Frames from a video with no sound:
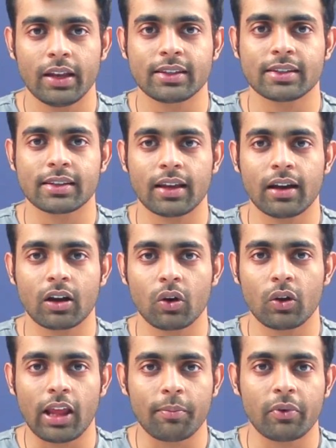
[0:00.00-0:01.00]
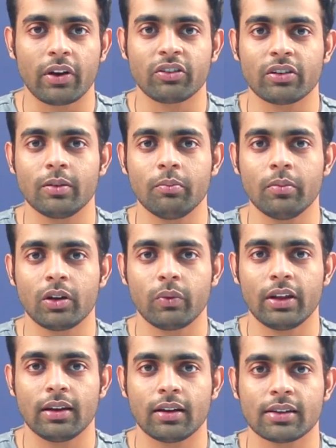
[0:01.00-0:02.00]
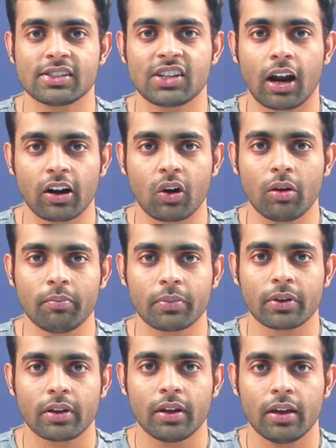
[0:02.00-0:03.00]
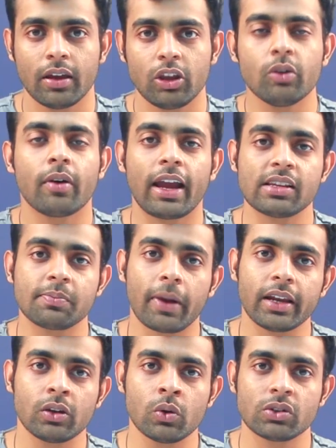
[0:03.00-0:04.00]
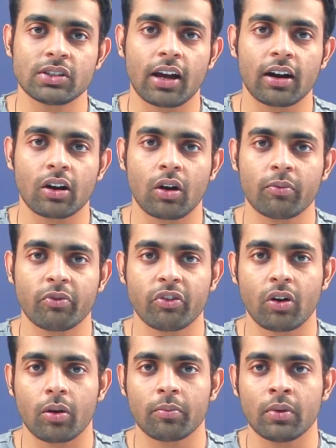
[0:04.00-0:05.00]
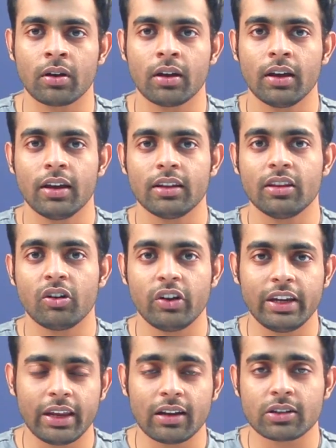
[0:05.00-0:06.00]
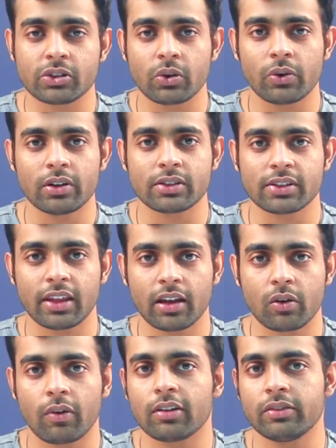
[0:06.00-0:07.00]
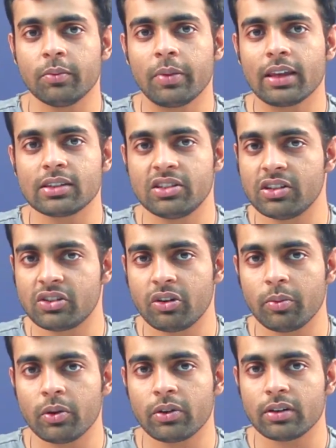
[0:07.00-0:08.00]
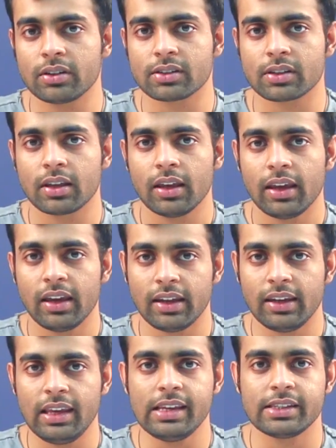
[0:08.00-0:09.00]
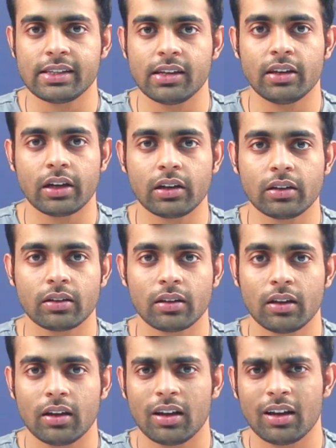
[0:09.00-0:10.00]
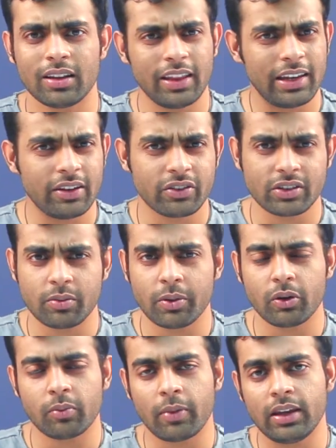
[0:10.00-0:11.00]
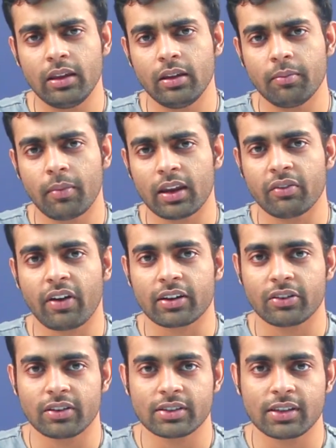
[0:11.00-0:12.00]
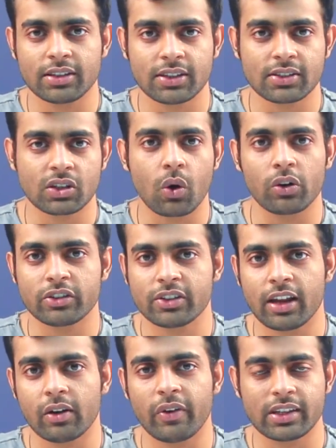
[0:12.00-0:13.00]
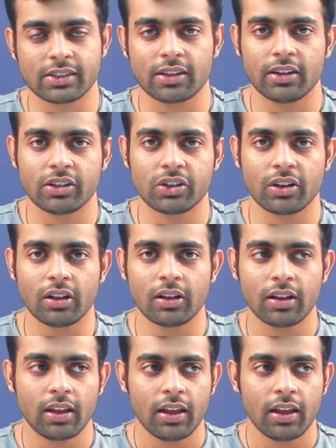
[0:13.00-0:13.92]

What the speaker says: it's a collaboration between Starcom. You guys might know Starcom from the retail stores. They are one of the biggest distributors in East India. They distribute many manufacturers such as Corsair, Western Digital,